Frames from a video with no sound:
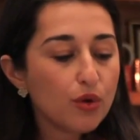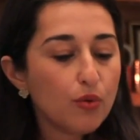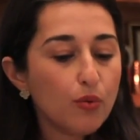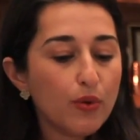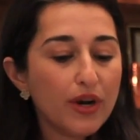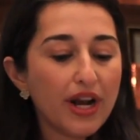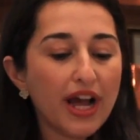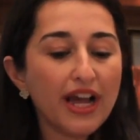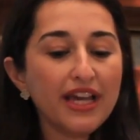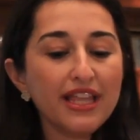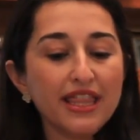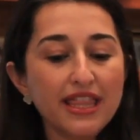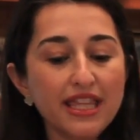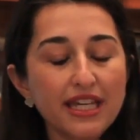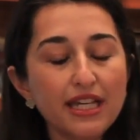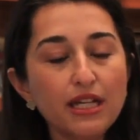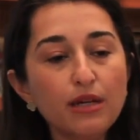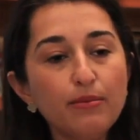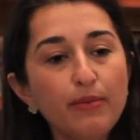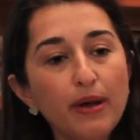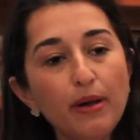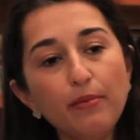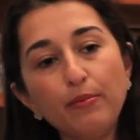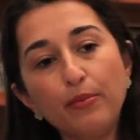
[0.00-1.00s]
So when I
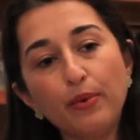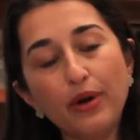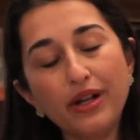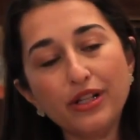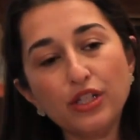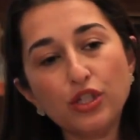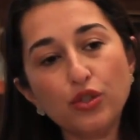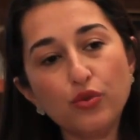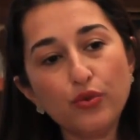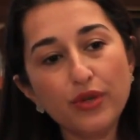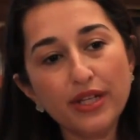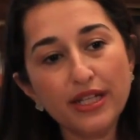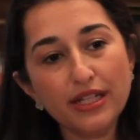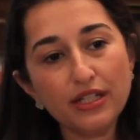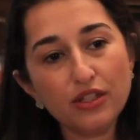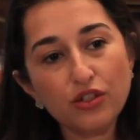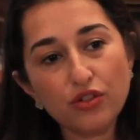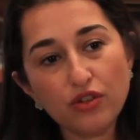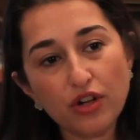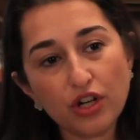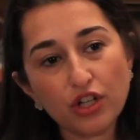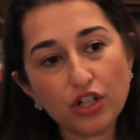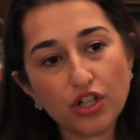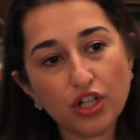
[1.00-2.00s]
think about breast
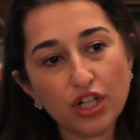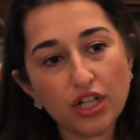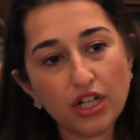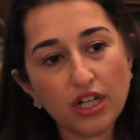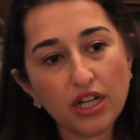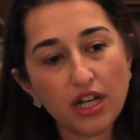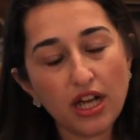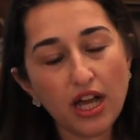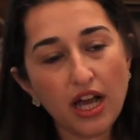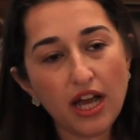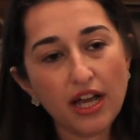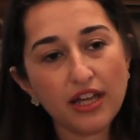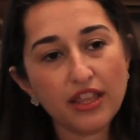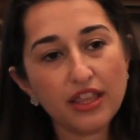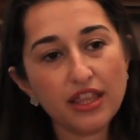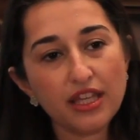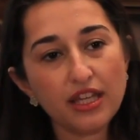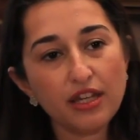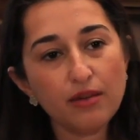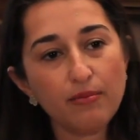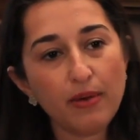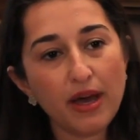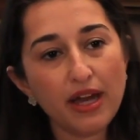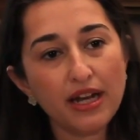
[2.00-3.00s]
reconstruction, I
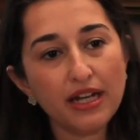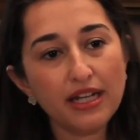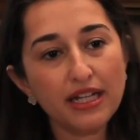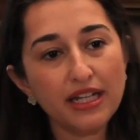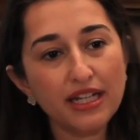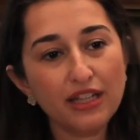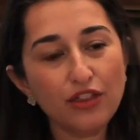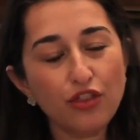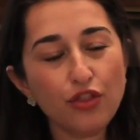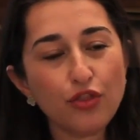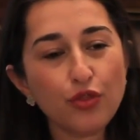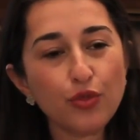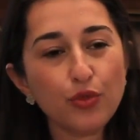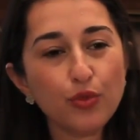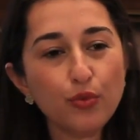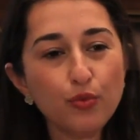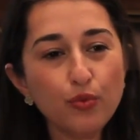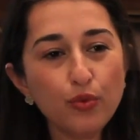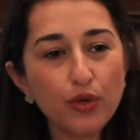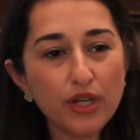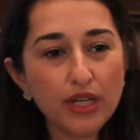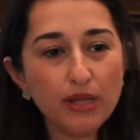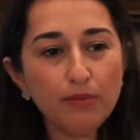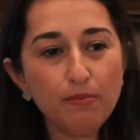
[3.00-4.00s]
think about it in
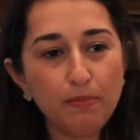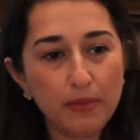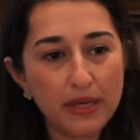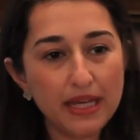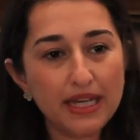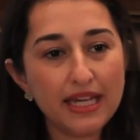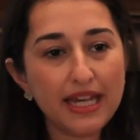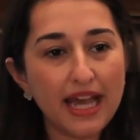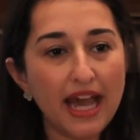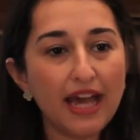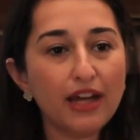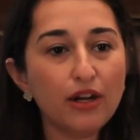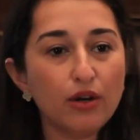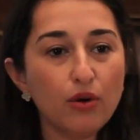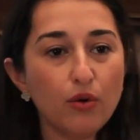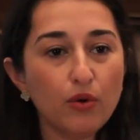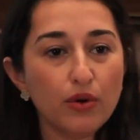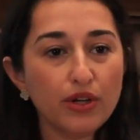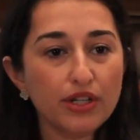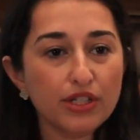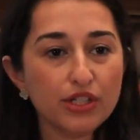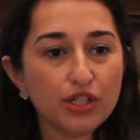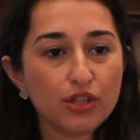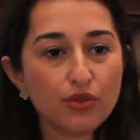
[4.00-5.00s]
three big
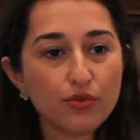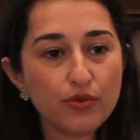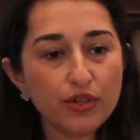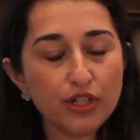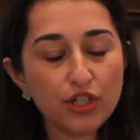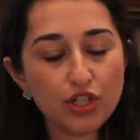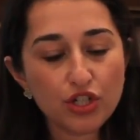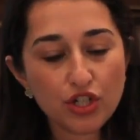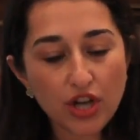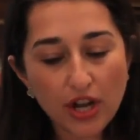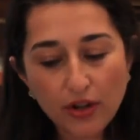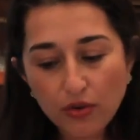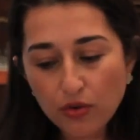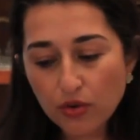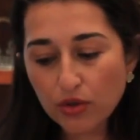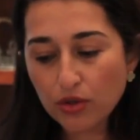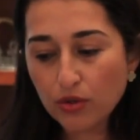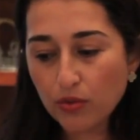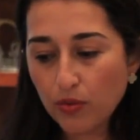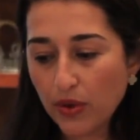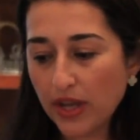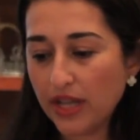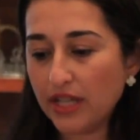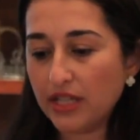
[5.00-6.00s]
categories, three
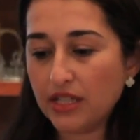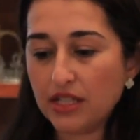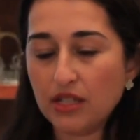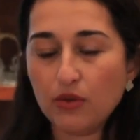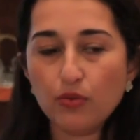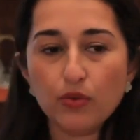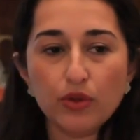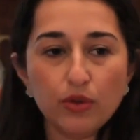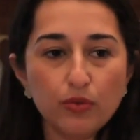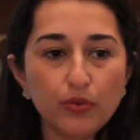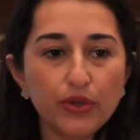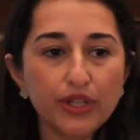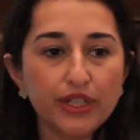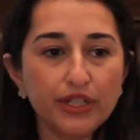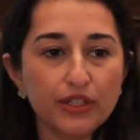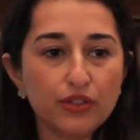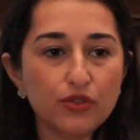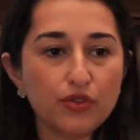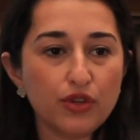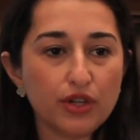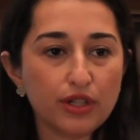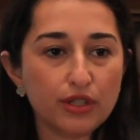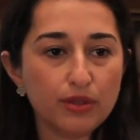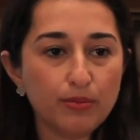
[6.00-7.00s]
general ways that we
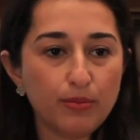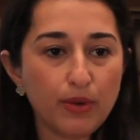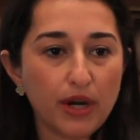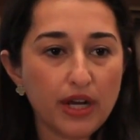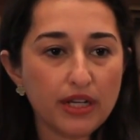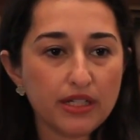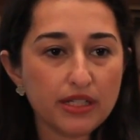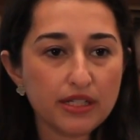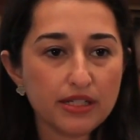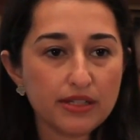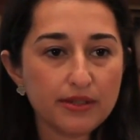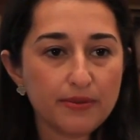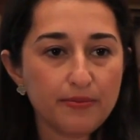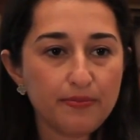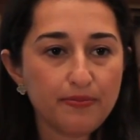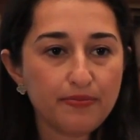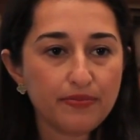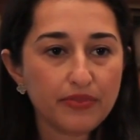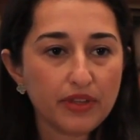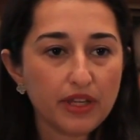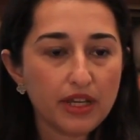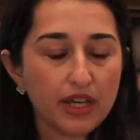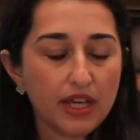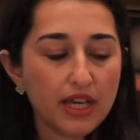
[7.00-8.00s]
reconstruct a breast.
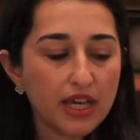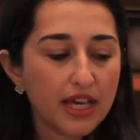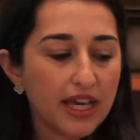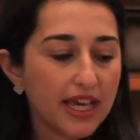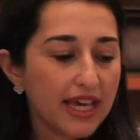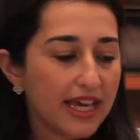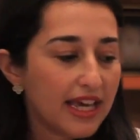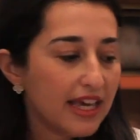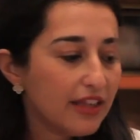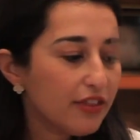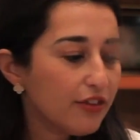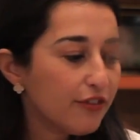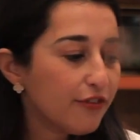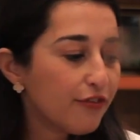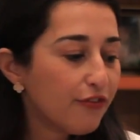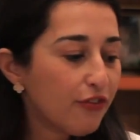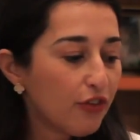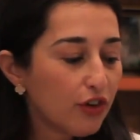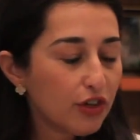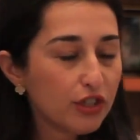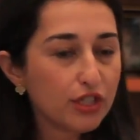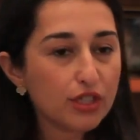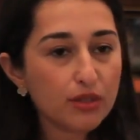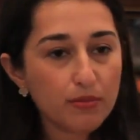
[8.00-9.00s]
In the
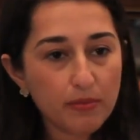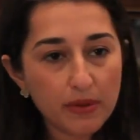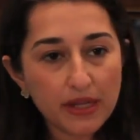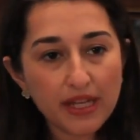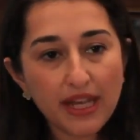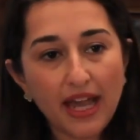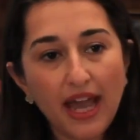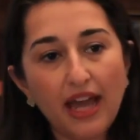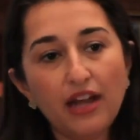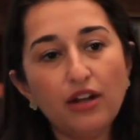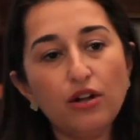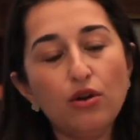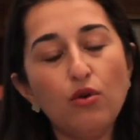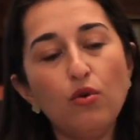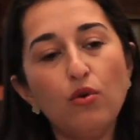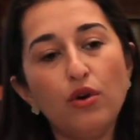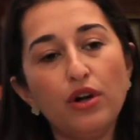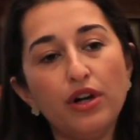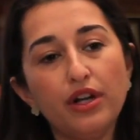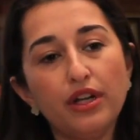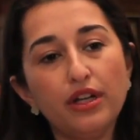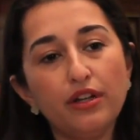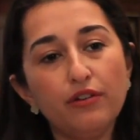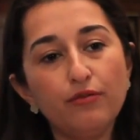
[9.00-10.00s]
first big
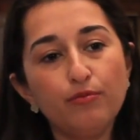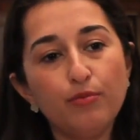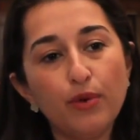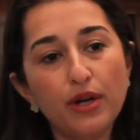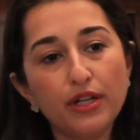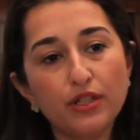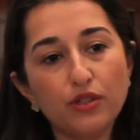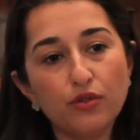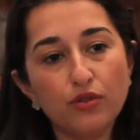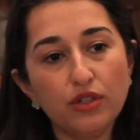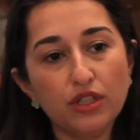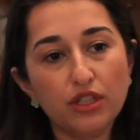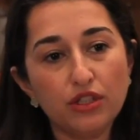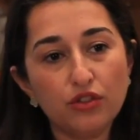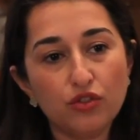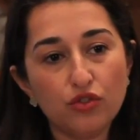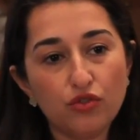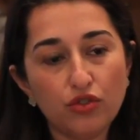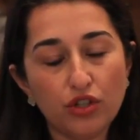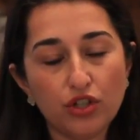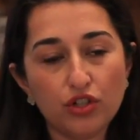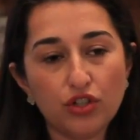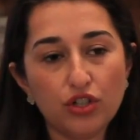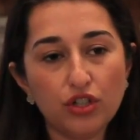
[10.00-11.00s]
category of breast
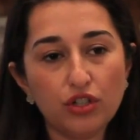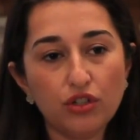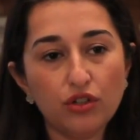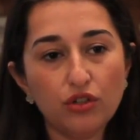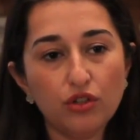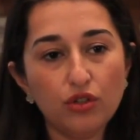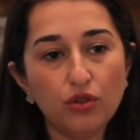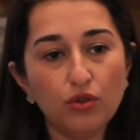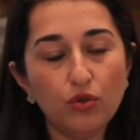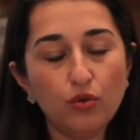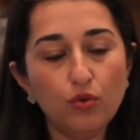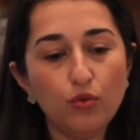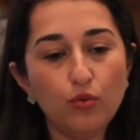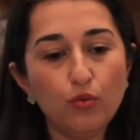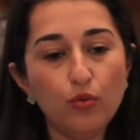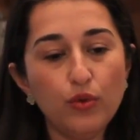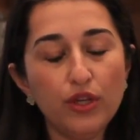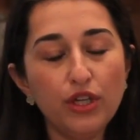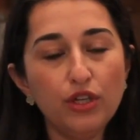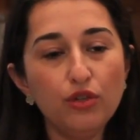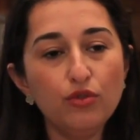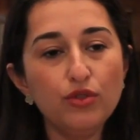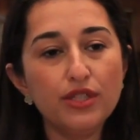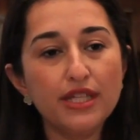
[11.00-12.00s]
reconstruction,
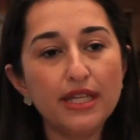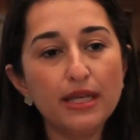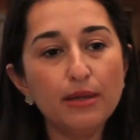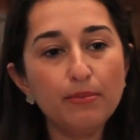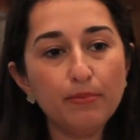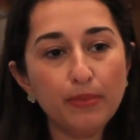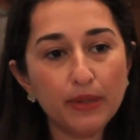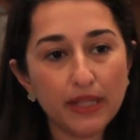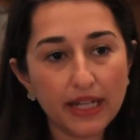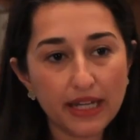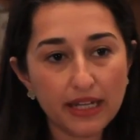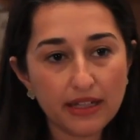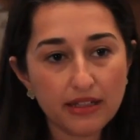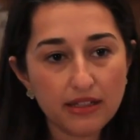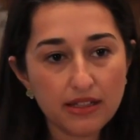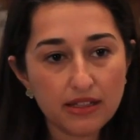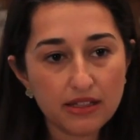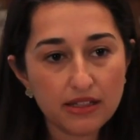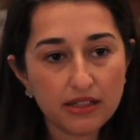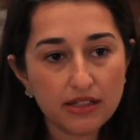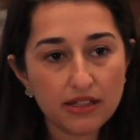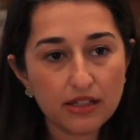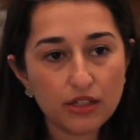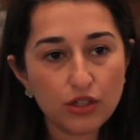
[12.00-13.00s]
we use
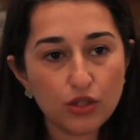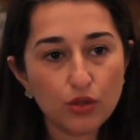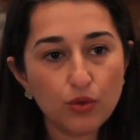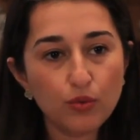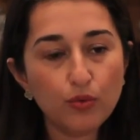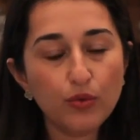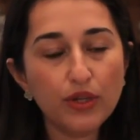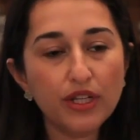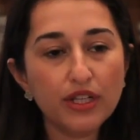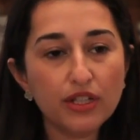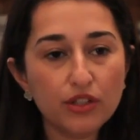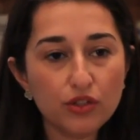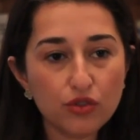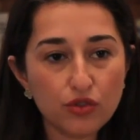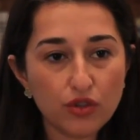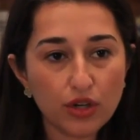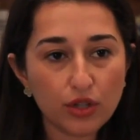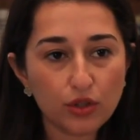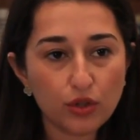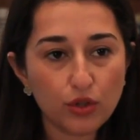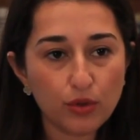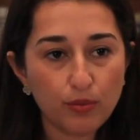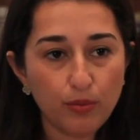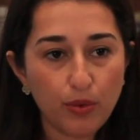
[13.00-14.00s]
implants to
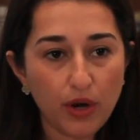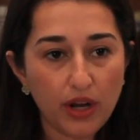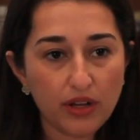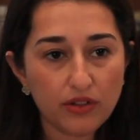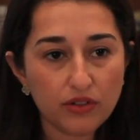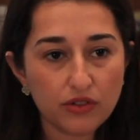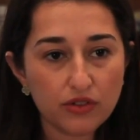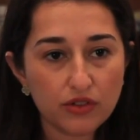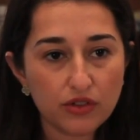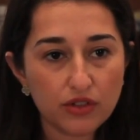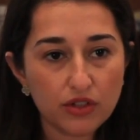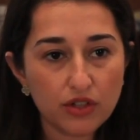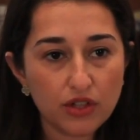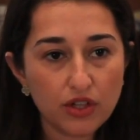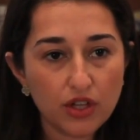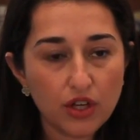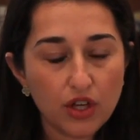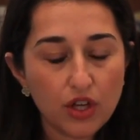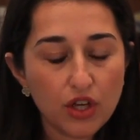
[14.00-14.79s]
reconstruct your breast.